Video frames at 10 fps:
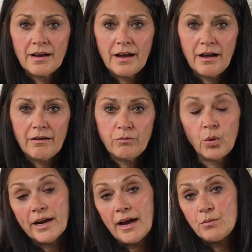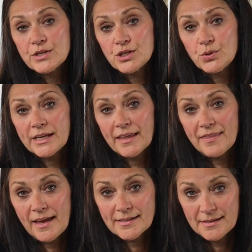of what I was doing at
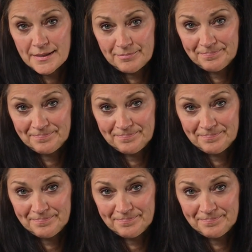that time.